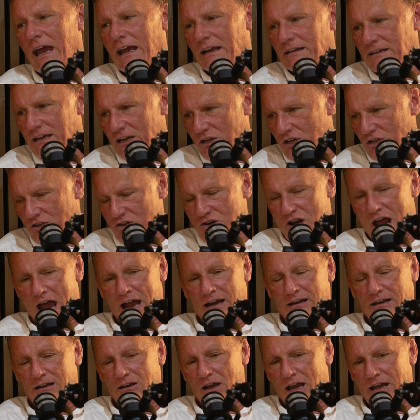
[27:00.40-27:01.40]
addiction
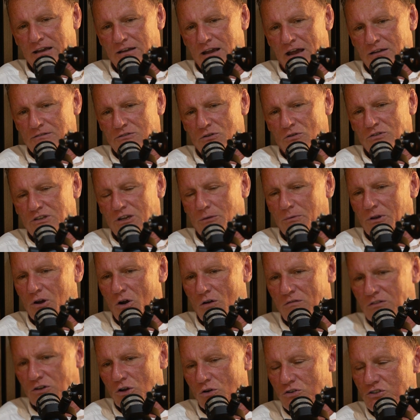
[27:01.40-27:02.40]
and associated with
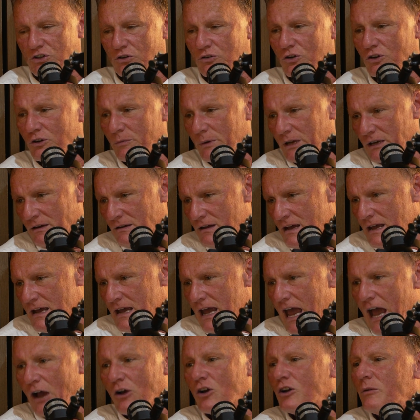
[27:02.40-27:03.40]
overdose. So it could
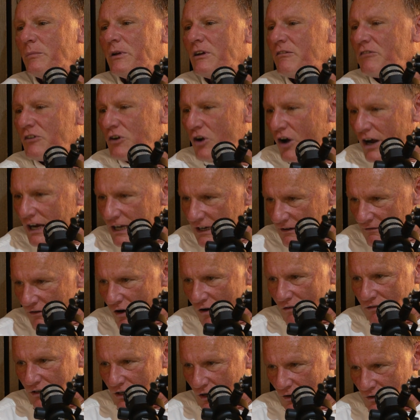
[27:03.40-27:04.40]
have been a variety of
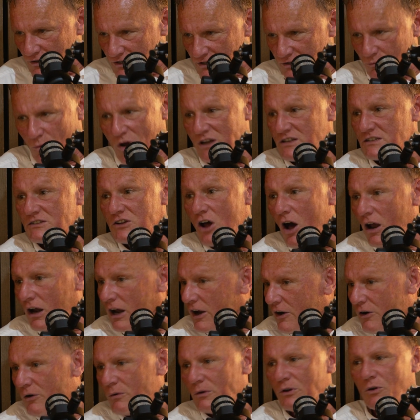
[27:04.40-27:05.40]
overdoses. It wasn't all
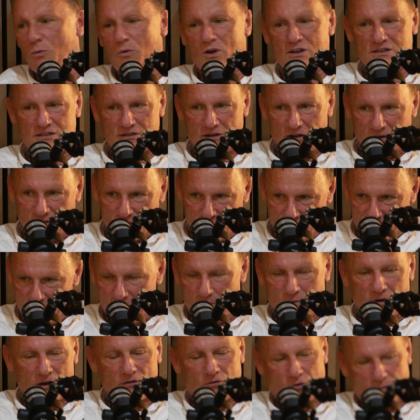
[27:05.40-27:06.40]
heroin, it wasn't all
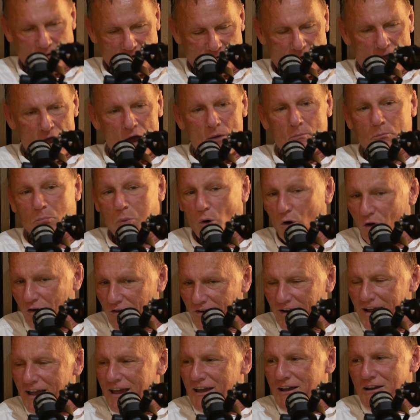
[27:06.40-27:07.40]
cocaine, whatever it was.
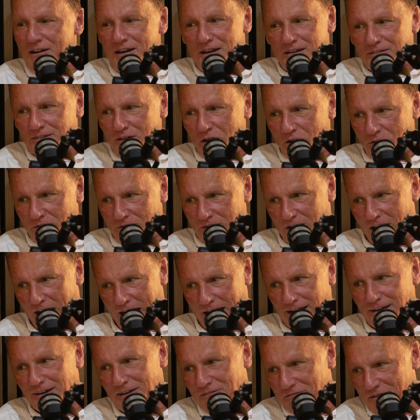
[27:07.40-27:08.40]
But the
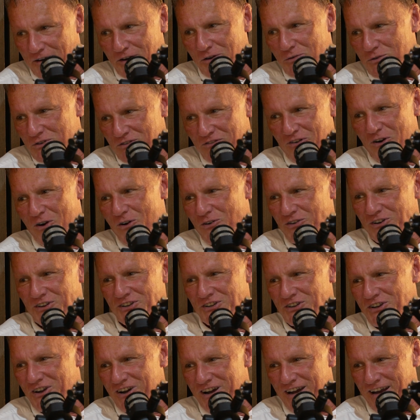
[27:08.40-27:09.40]
headline figure was
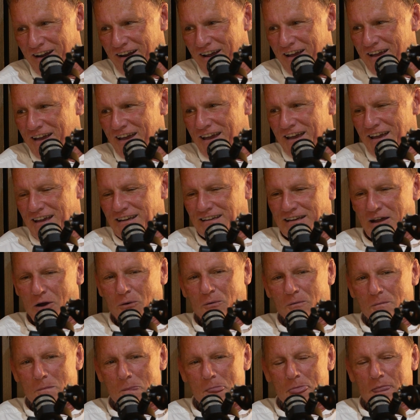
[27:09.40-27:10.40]
409.
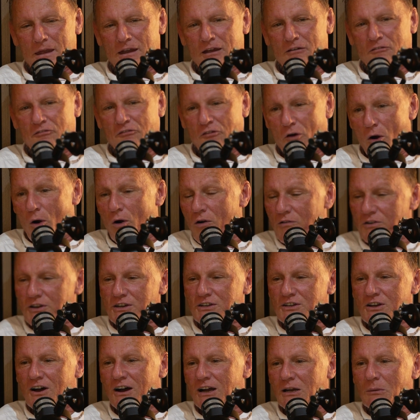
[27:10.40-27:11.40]
Now, if
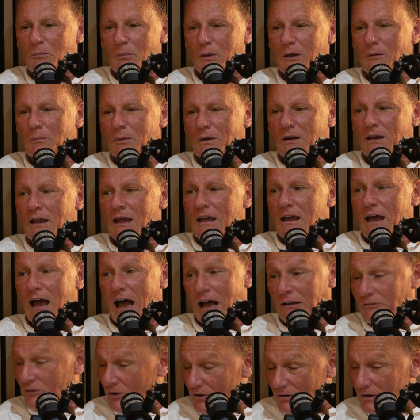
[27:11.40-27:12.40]
409 people,
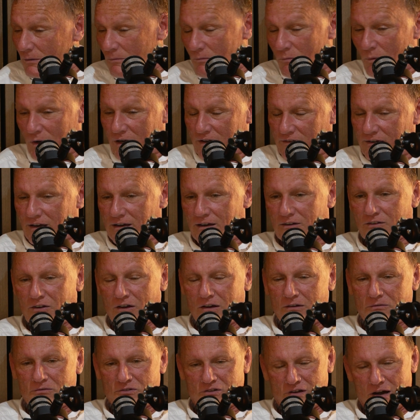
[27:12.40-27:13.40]
and when I say this,
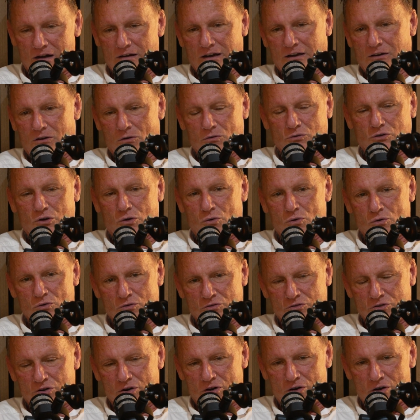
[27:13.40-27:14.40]
I certainly don't
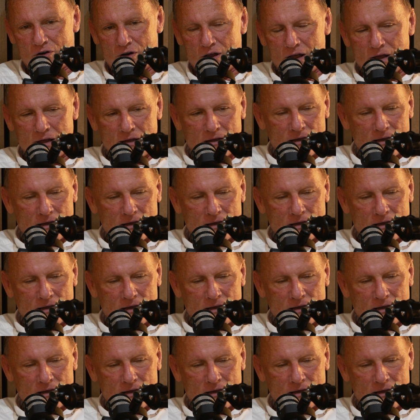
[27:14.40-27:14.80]
want to